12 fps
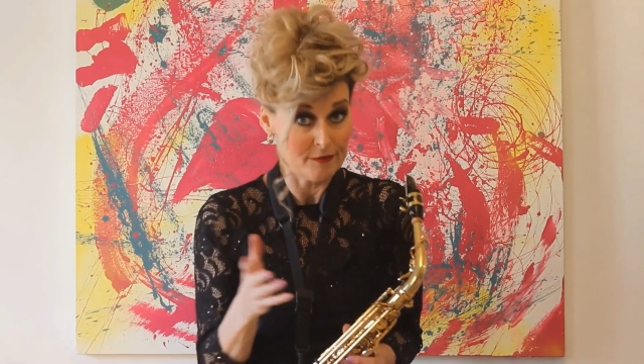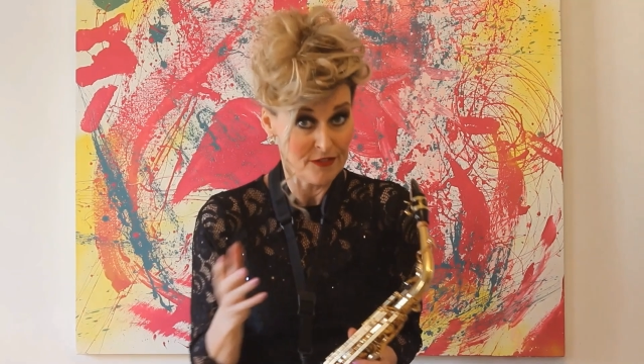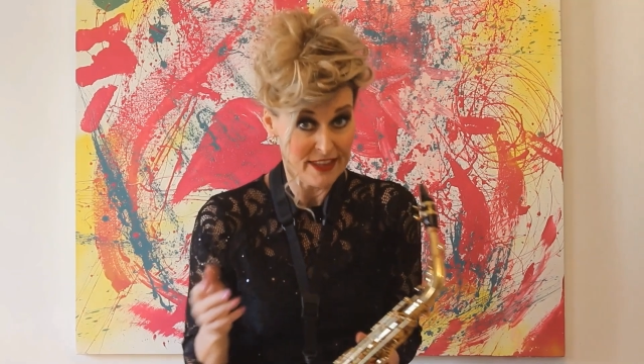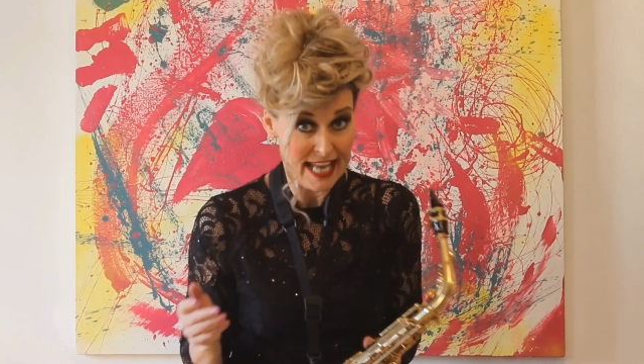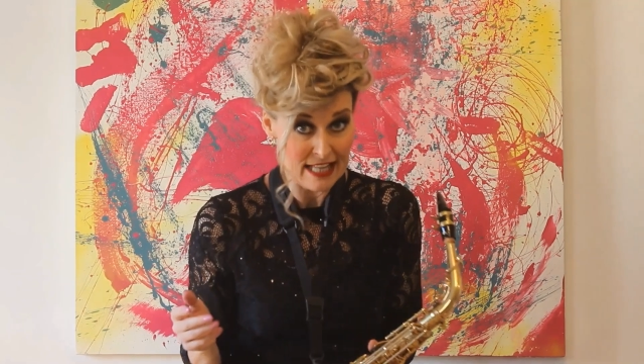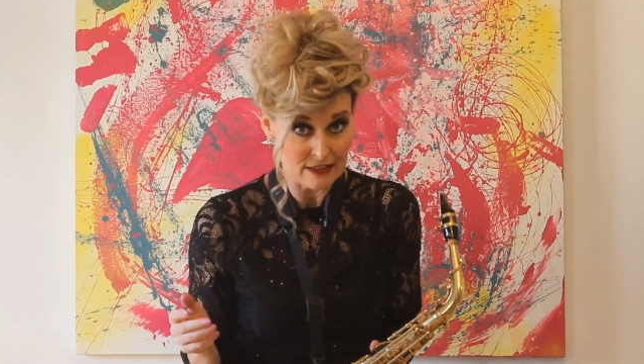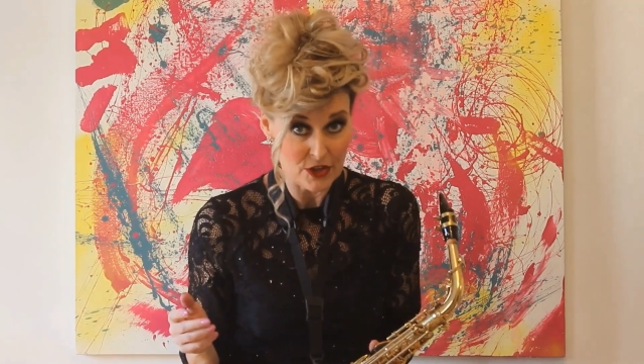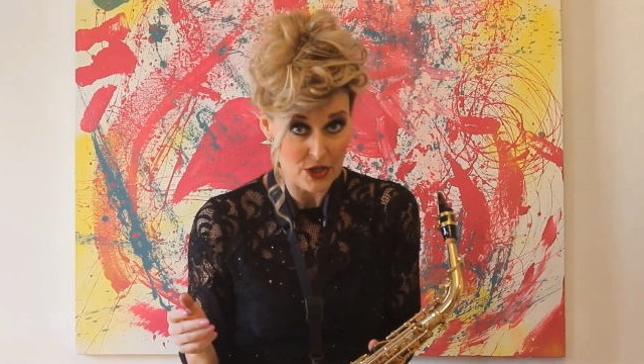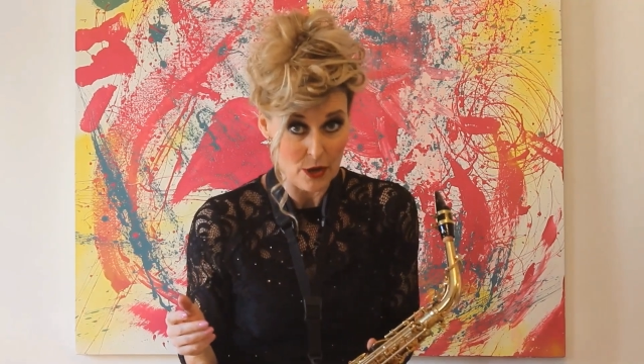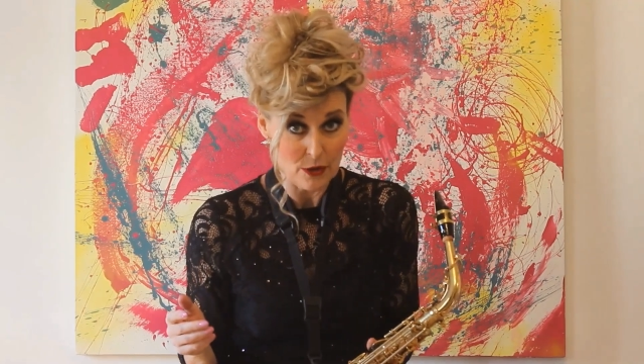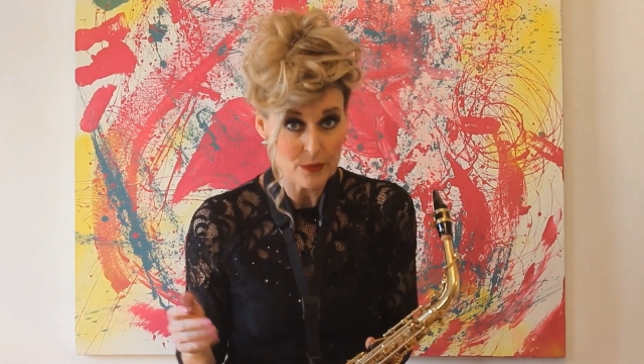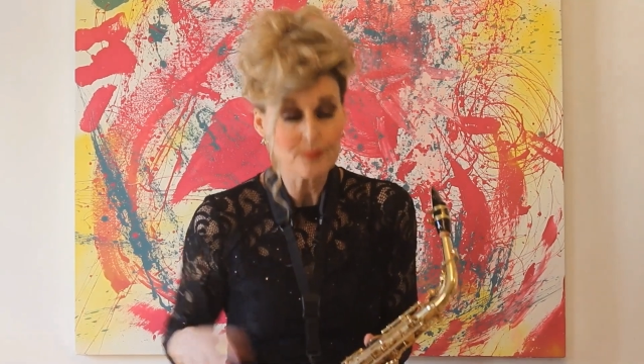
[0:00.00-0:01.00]
for the
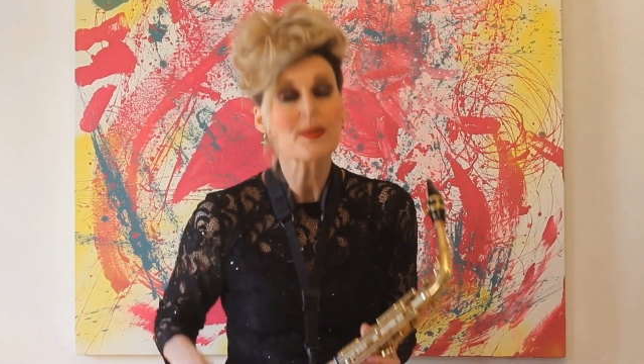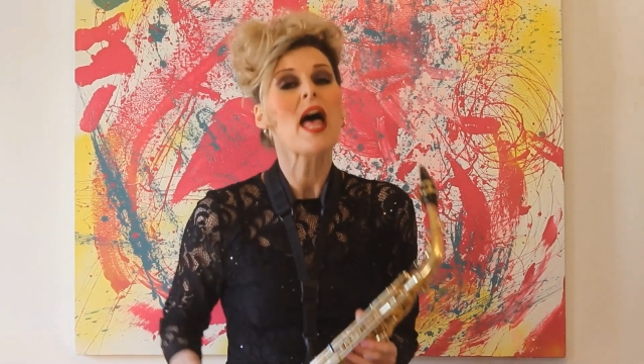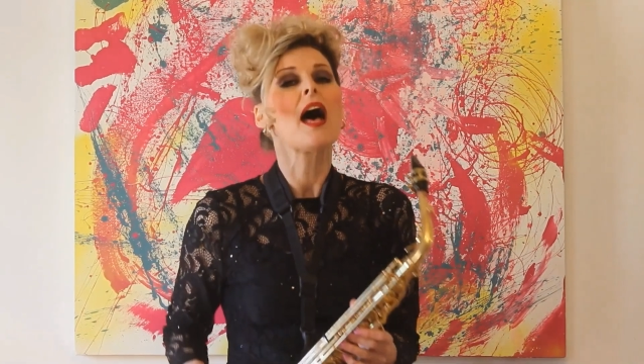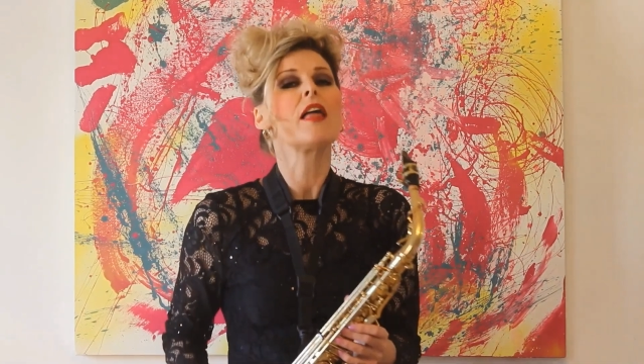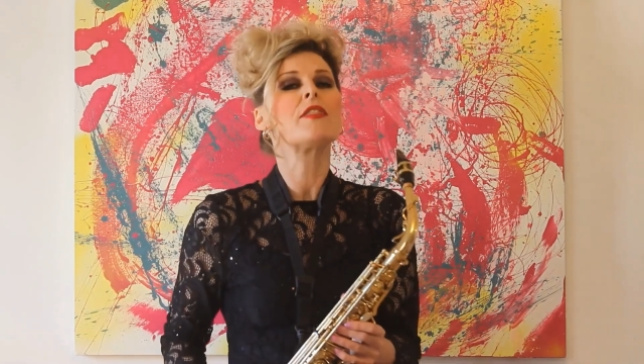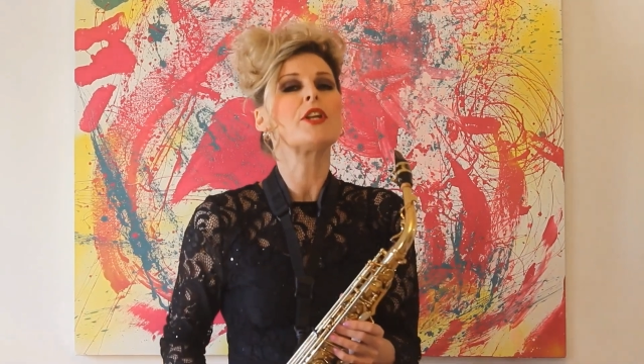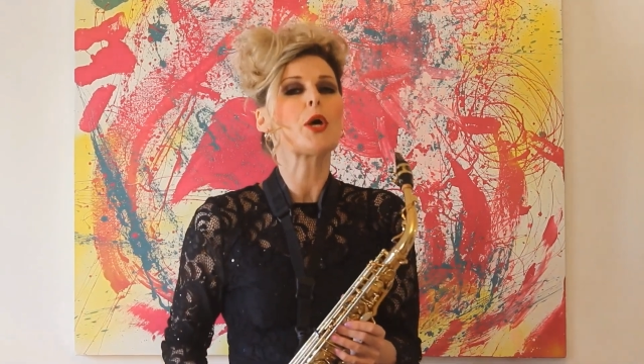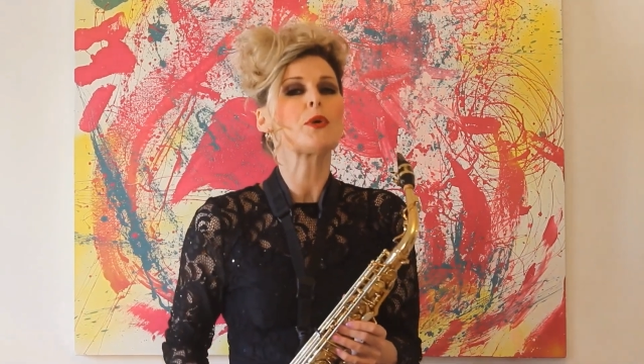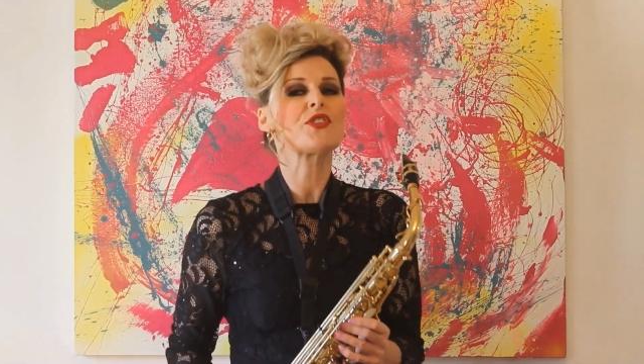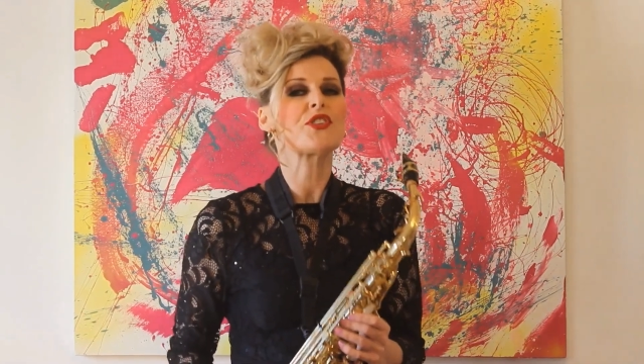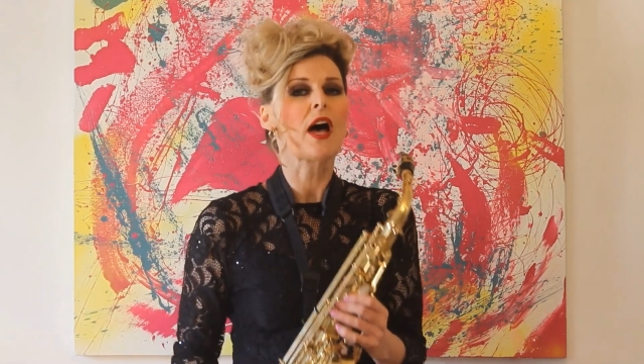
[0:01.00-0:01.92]
alto, and the notes